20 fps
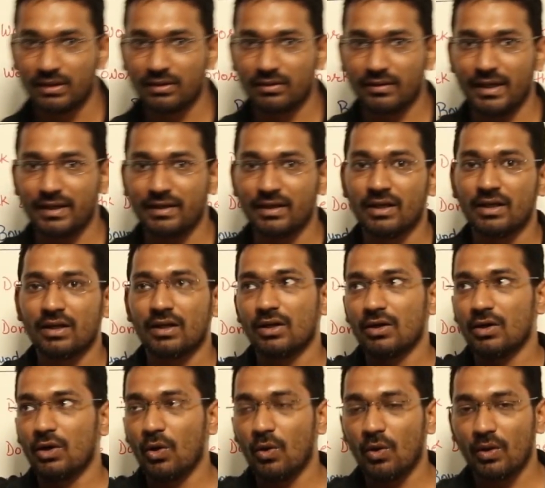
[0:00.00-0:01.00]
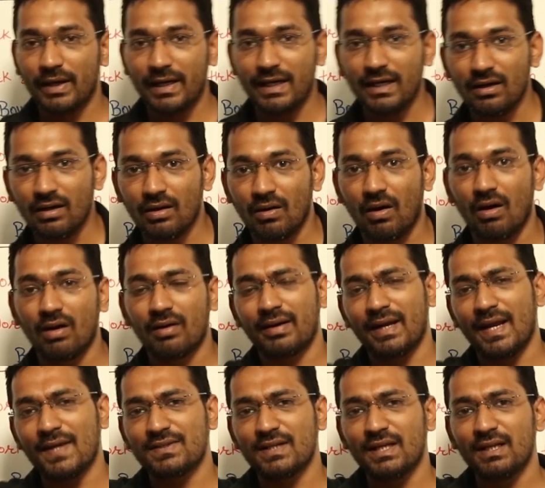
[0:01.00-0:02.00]
Right? Lowering or
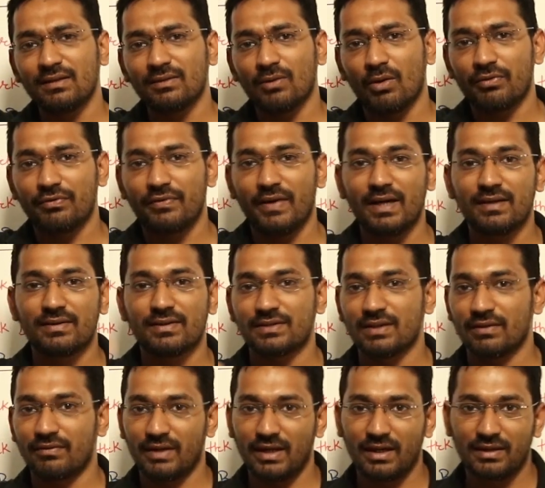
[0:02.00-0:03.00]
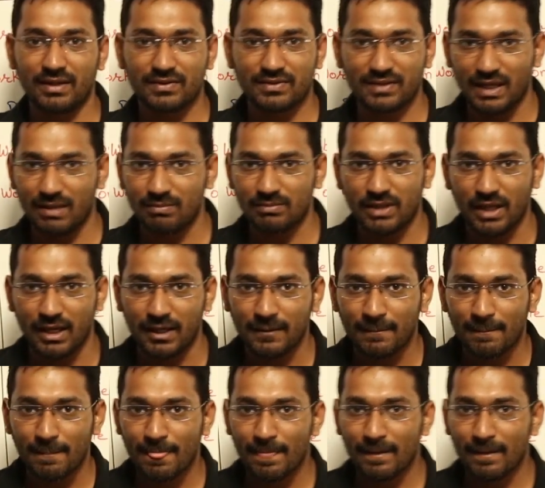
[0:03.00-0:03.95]
raising of weights is the one and the same thing.